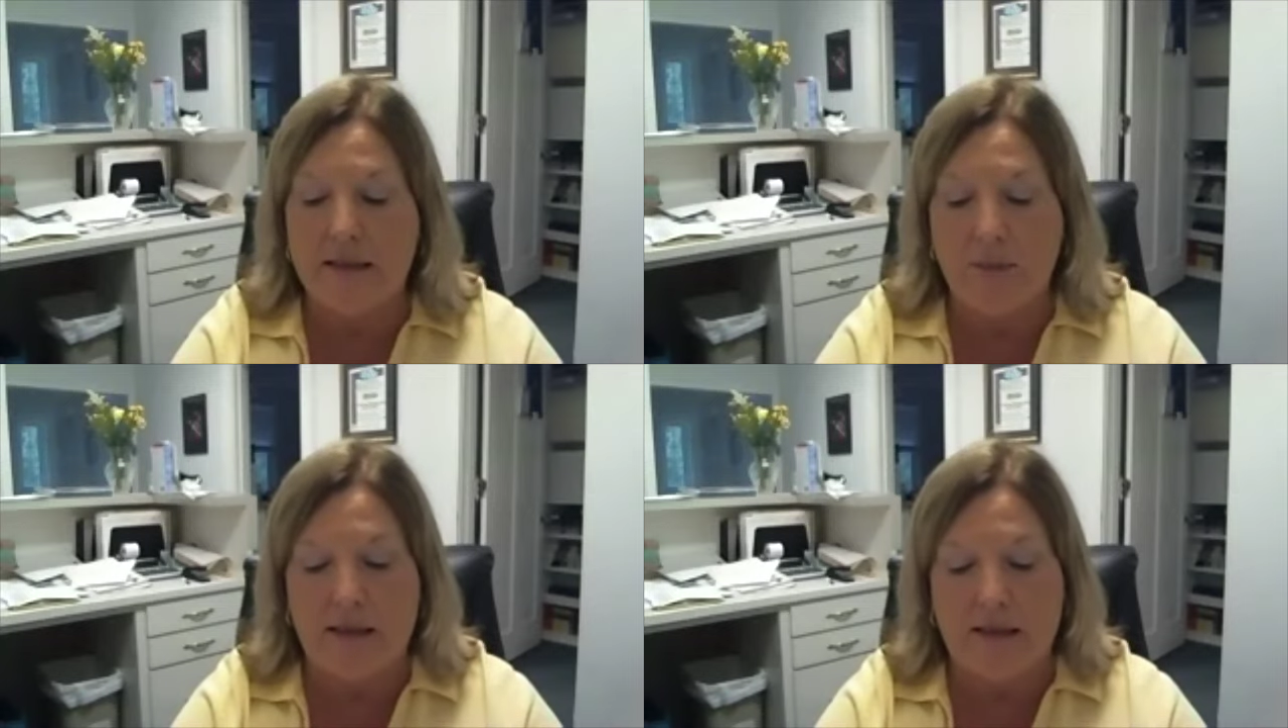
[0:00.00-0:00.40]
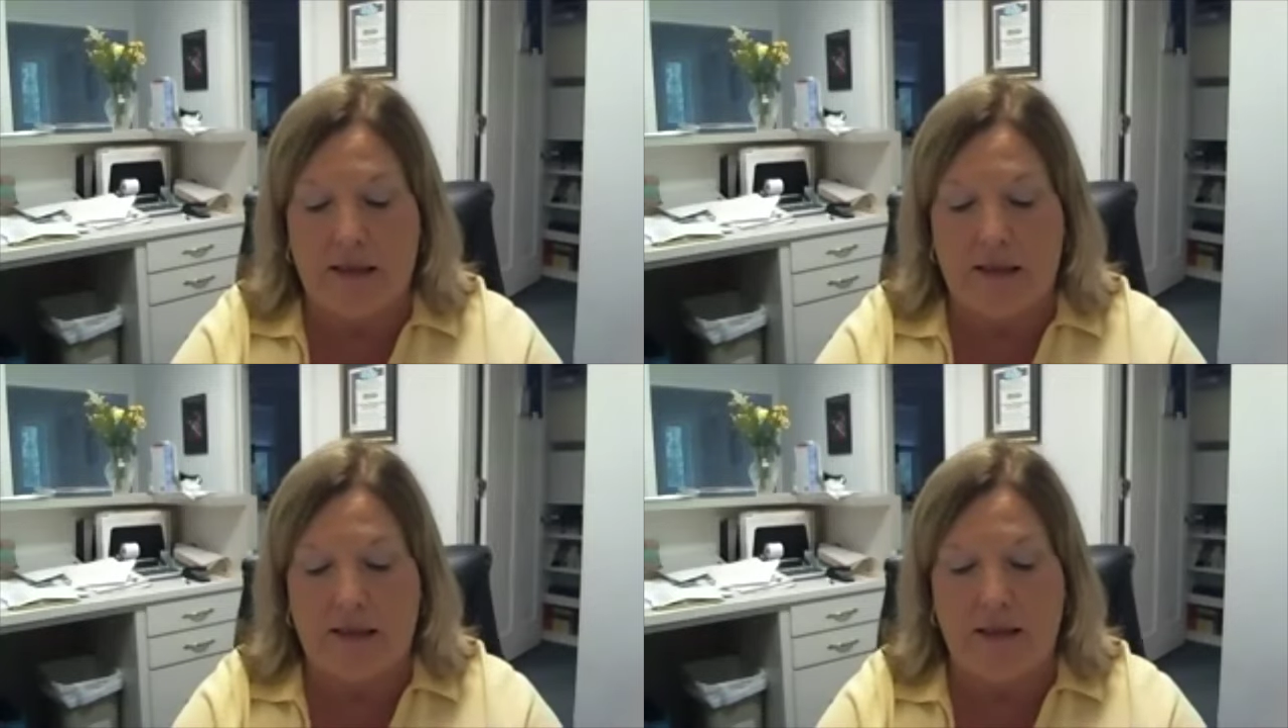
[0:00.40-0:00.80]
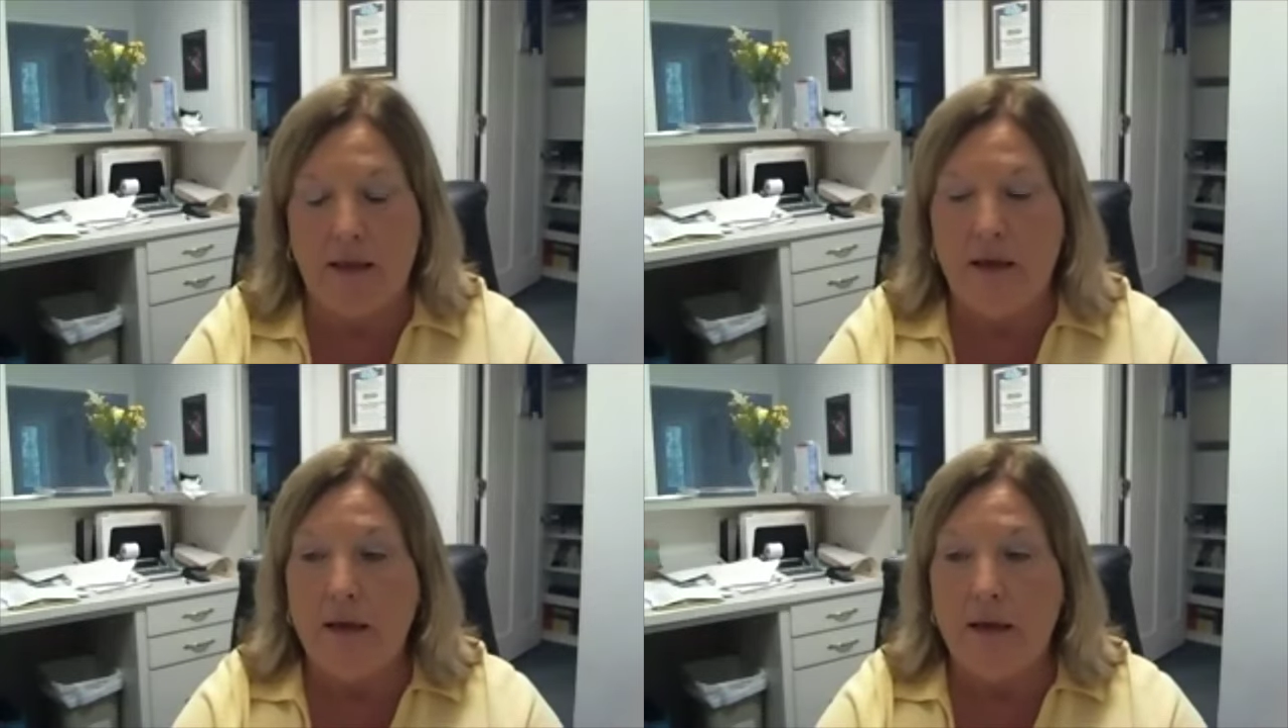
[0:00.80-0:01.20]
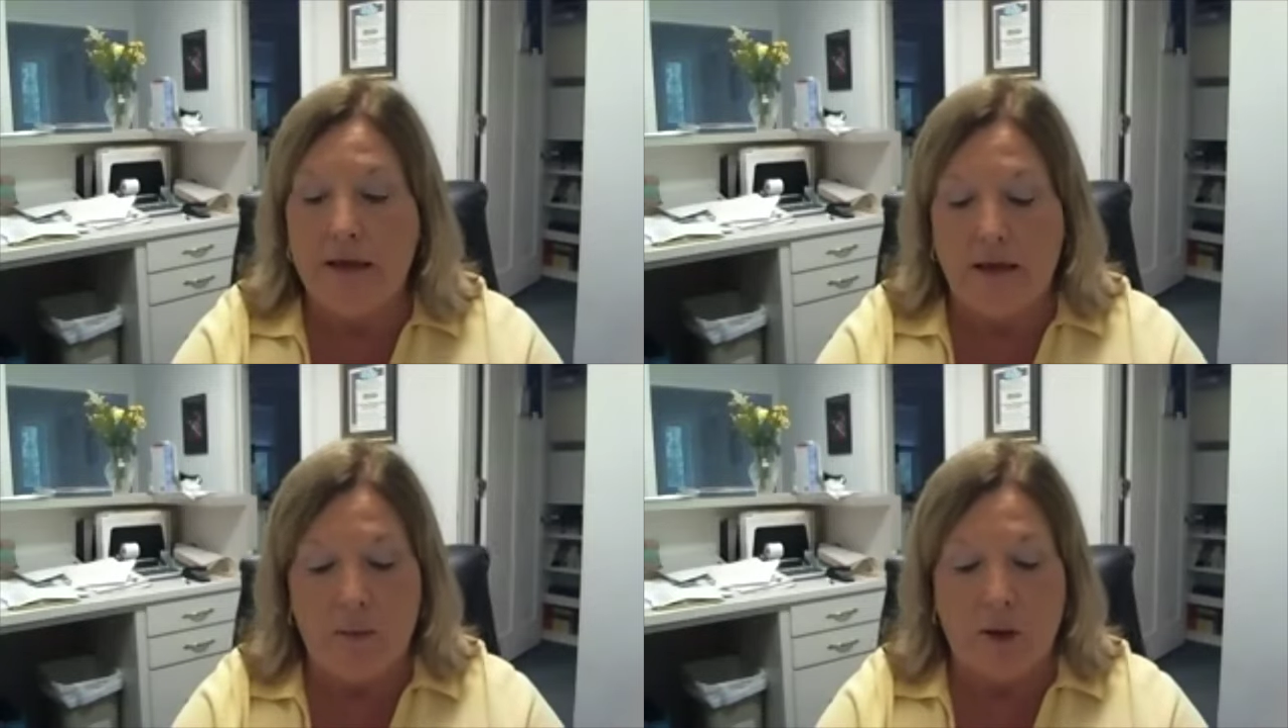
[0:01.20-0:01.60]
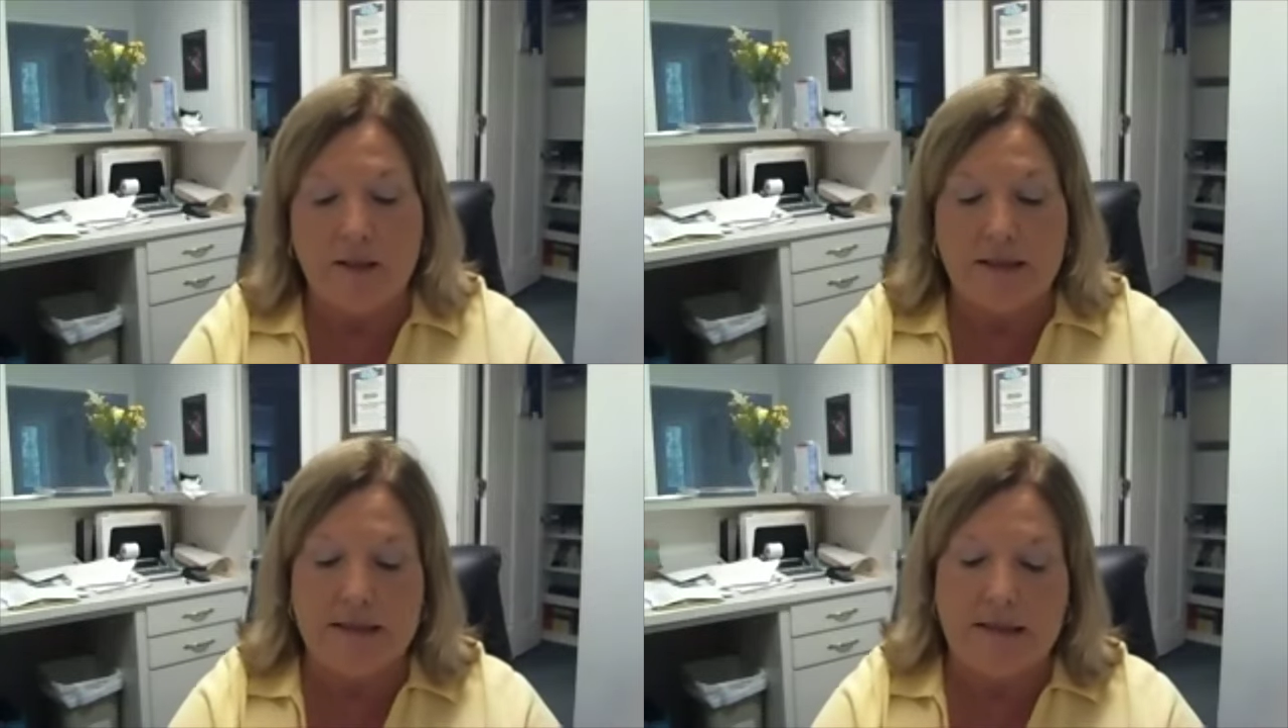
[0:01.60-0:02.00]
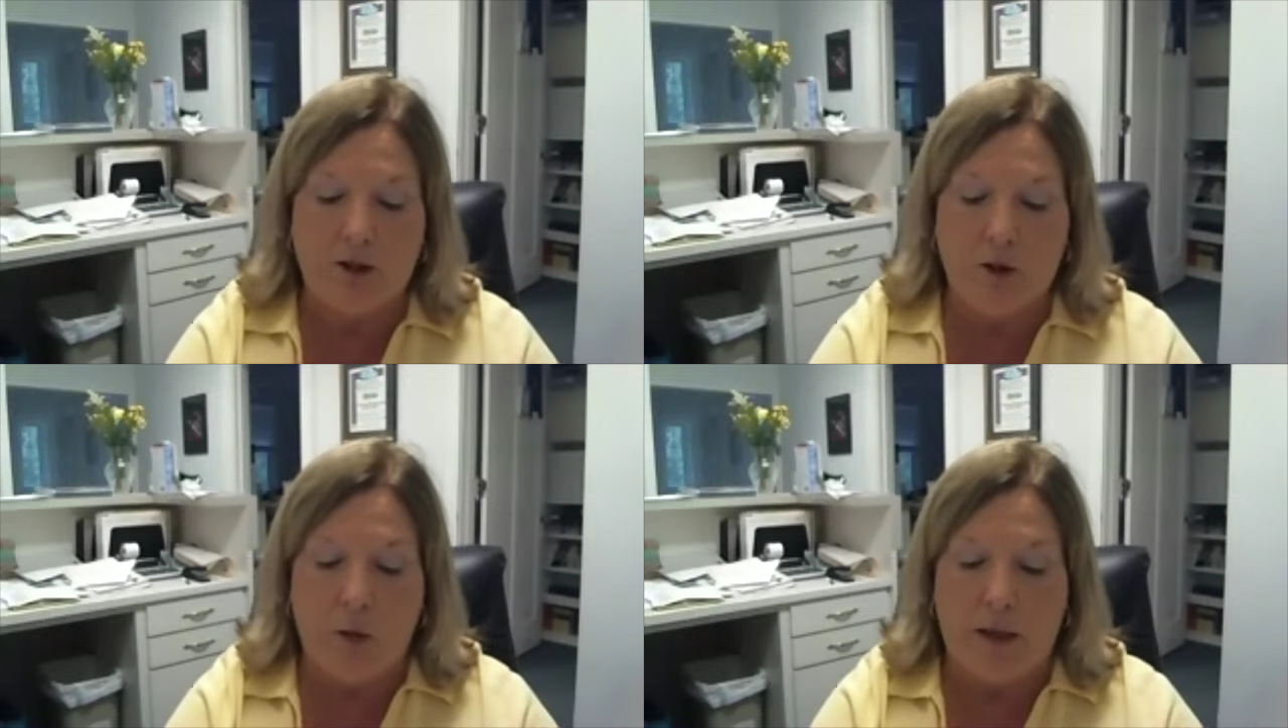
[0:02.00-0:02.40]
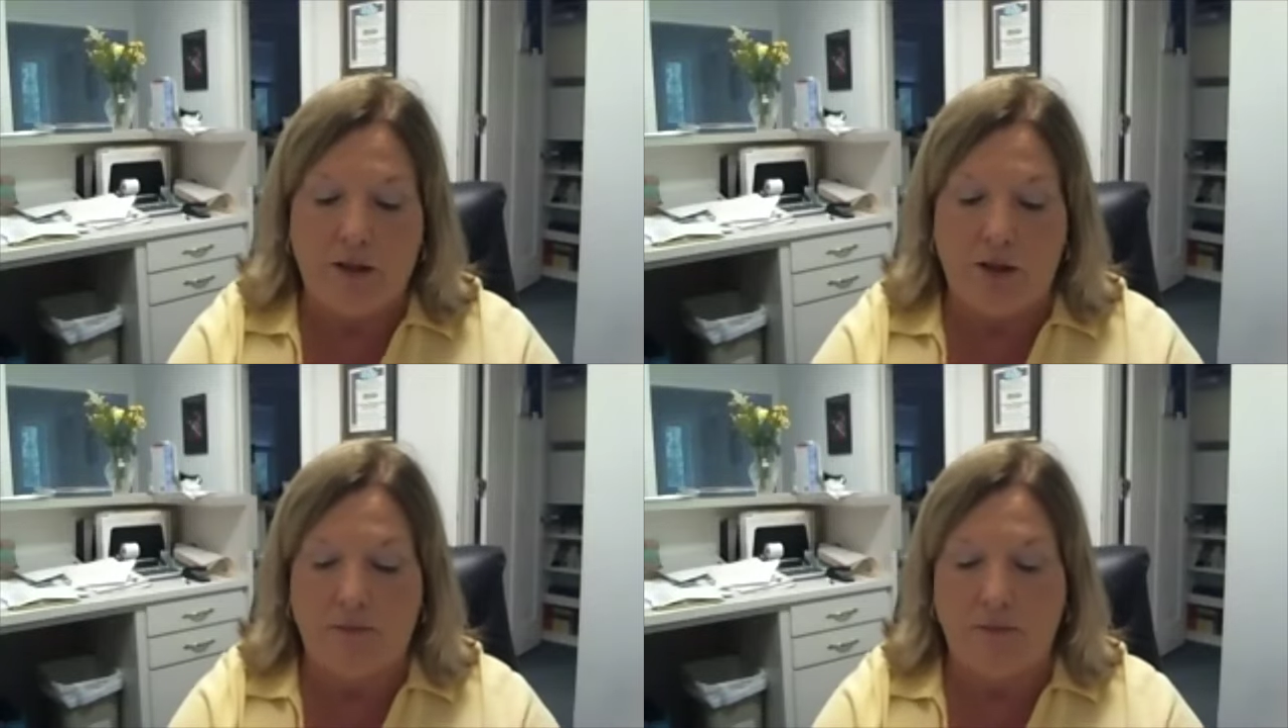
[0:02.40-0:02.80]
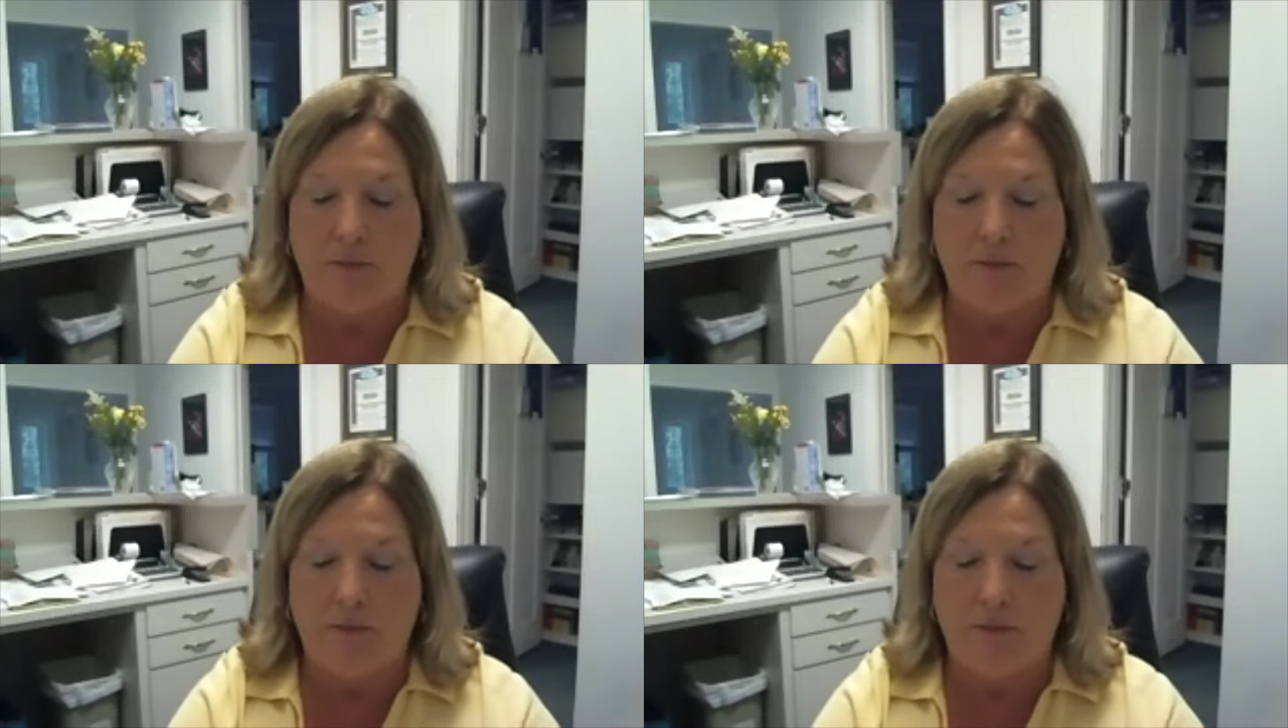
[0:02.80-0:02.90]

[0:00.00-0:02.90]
to be done in an emergency situation.